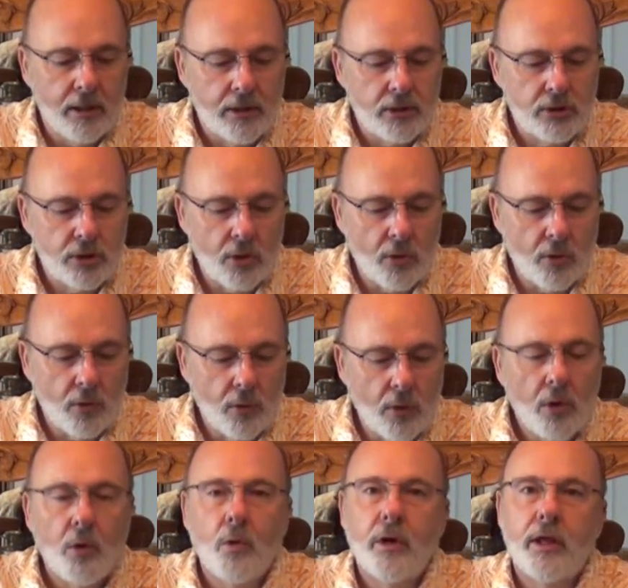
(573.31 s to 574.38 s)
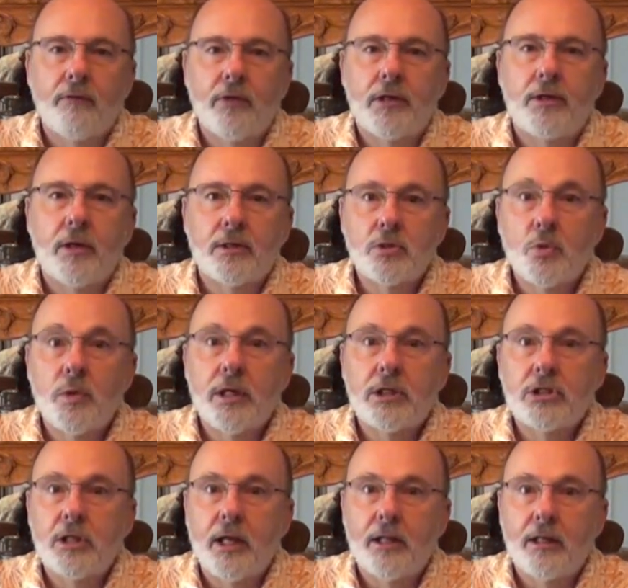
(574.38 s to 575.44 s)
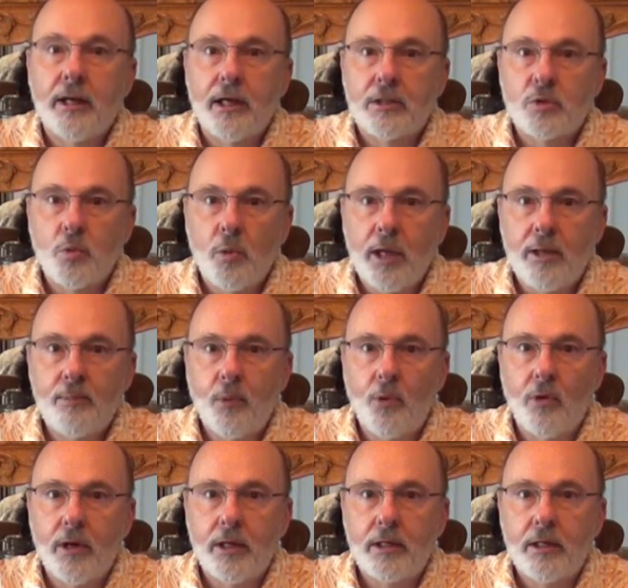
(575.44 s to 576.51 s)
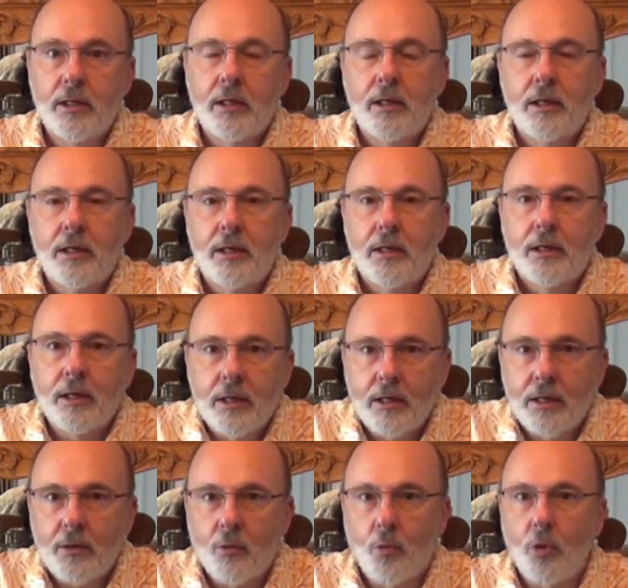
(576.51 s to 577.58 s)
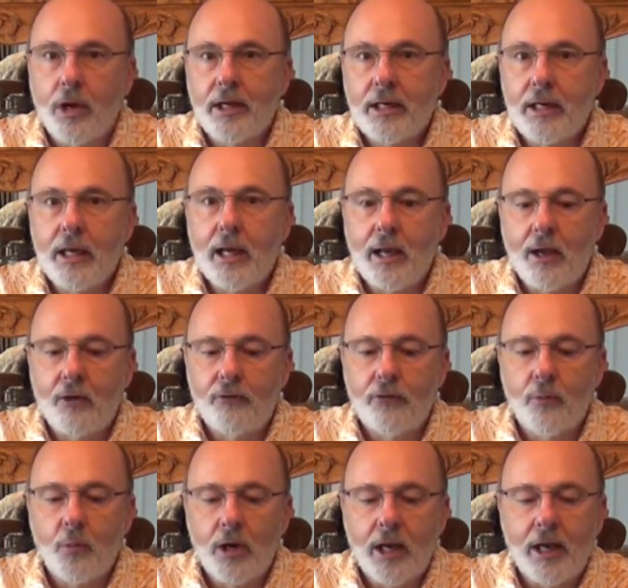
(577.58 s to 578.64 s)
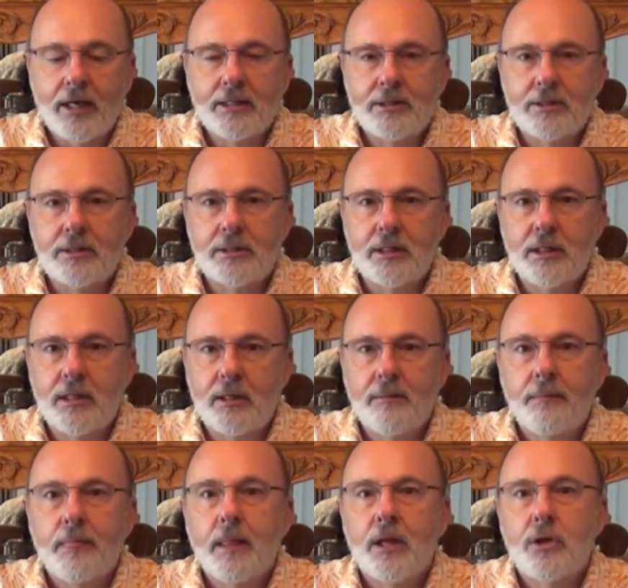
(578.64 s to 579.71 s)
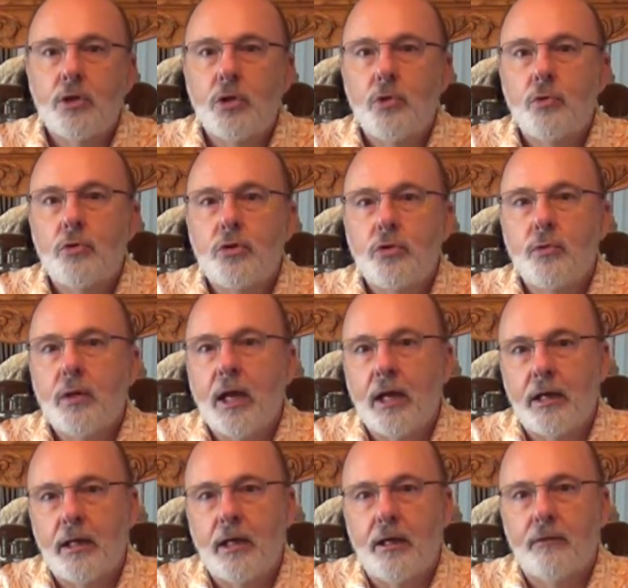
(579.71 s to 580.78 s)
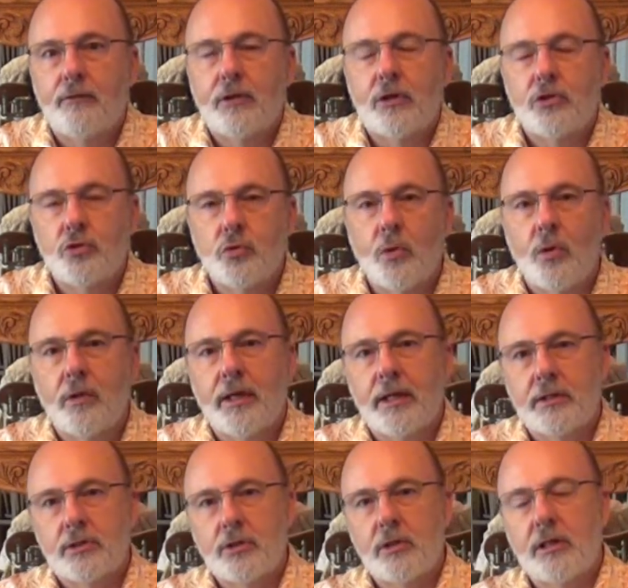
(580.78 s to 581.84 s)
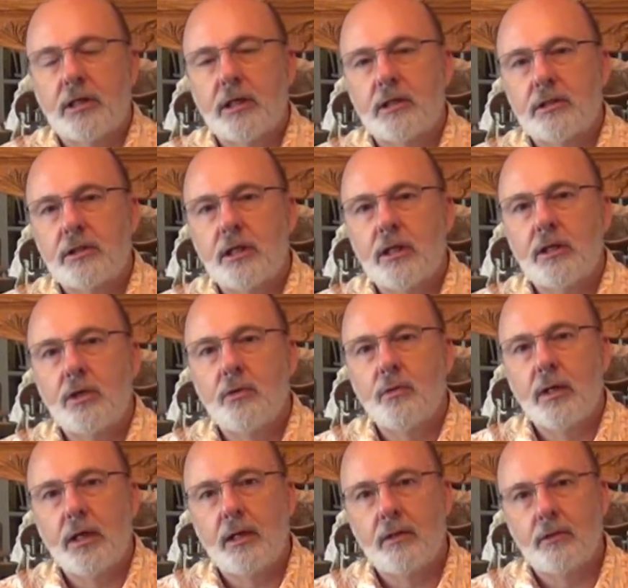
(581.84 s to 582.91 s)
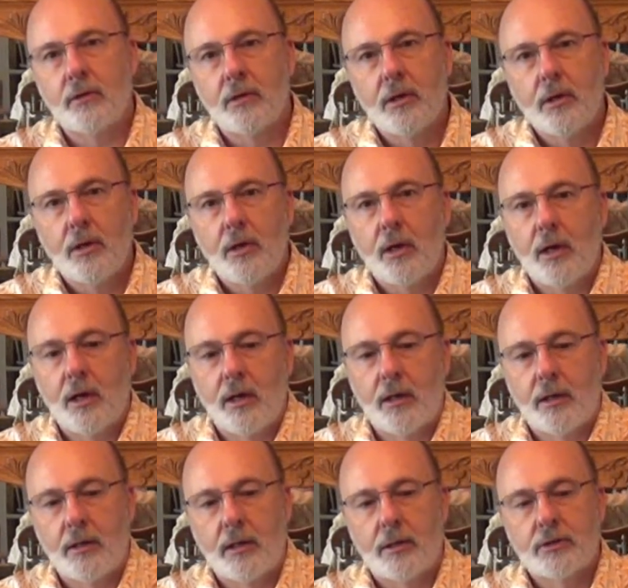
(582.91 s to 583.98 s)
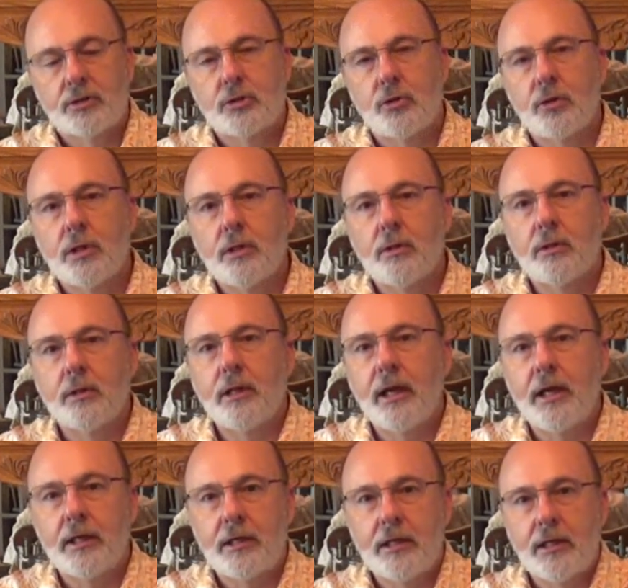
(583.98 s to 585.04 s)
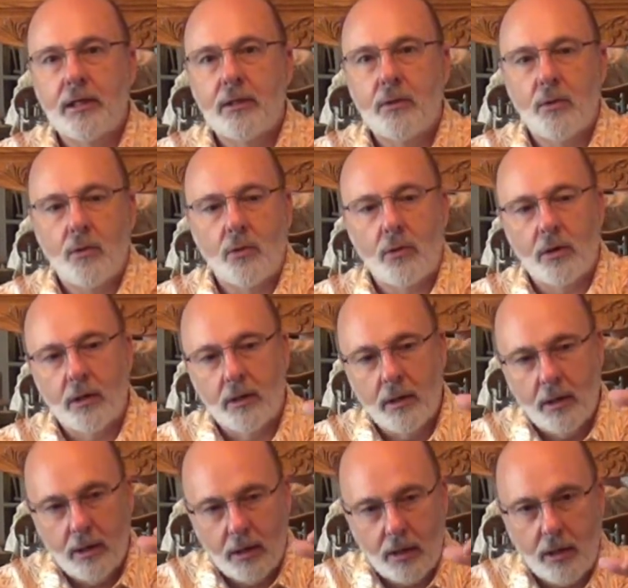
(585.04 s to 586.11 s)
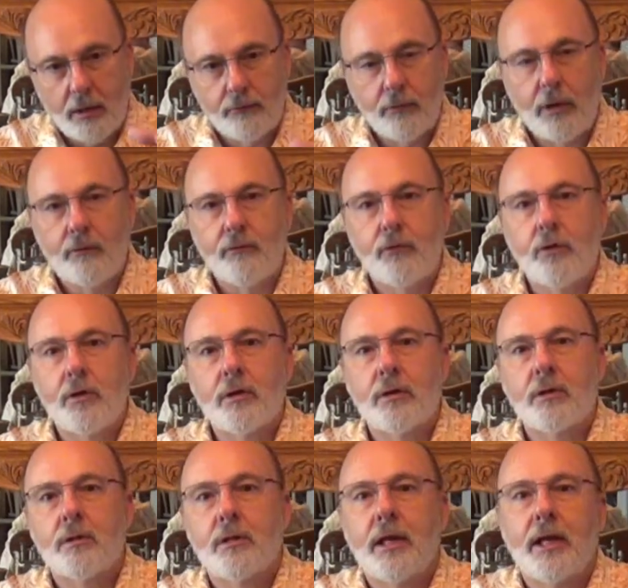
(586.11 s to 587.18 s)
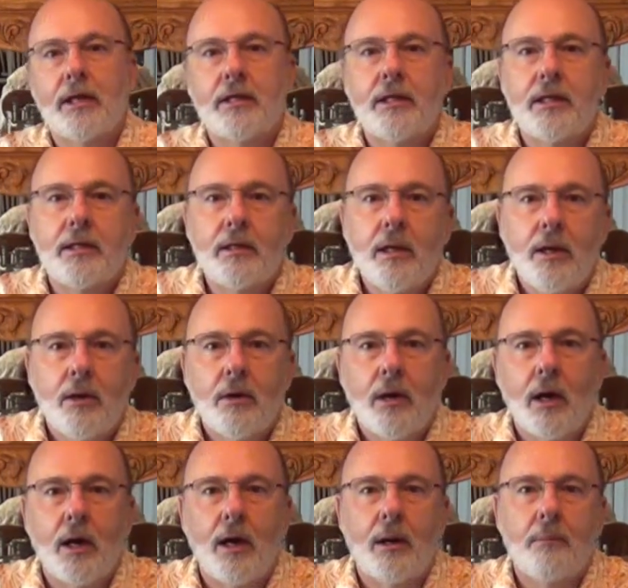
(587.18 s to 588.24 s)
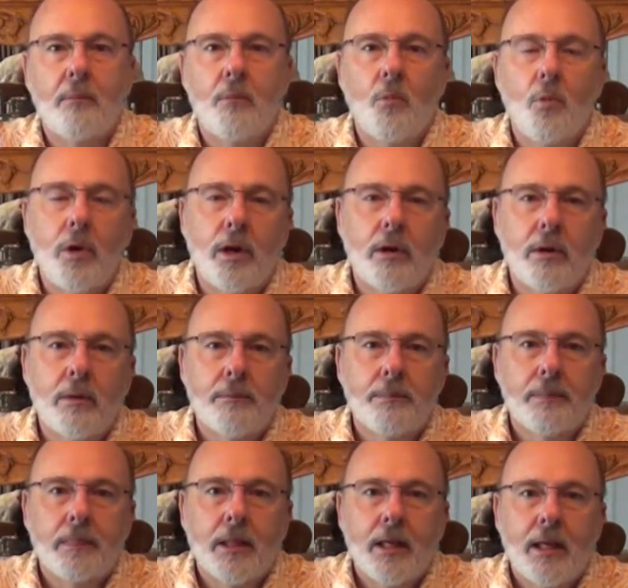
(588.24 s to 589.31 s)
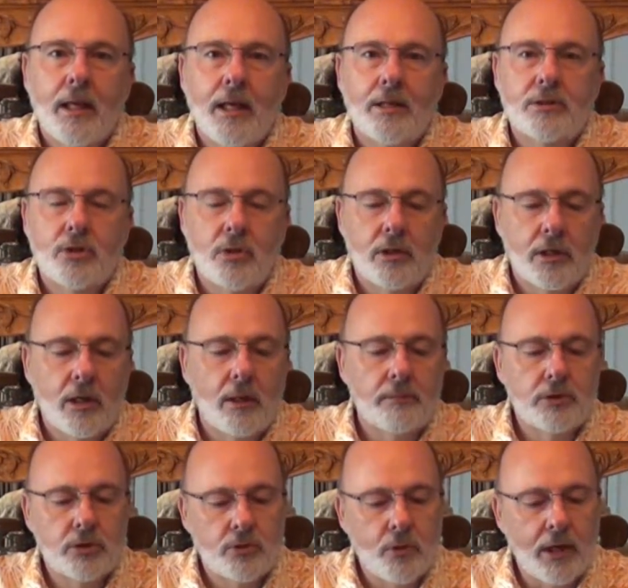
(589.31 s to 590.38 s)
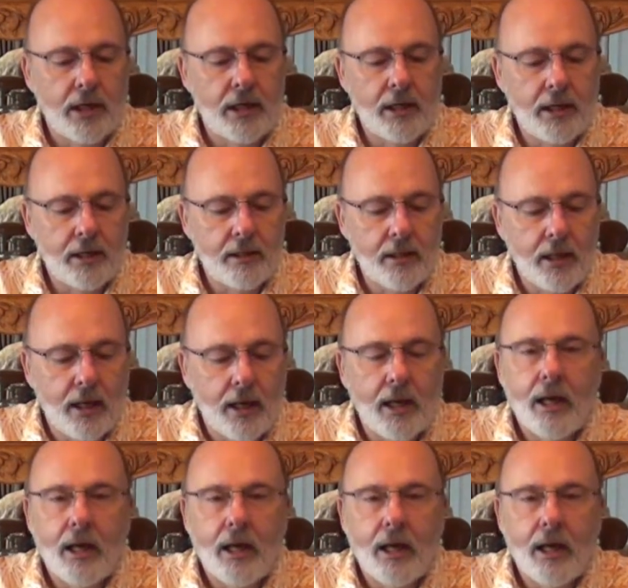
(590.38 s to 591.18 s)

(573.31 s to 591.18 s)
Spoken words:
So if it does reach that last waypoint, right now from what I see, you do not have control. It's going to continue either a circular landing or a vertical landing where it's going to come straight in.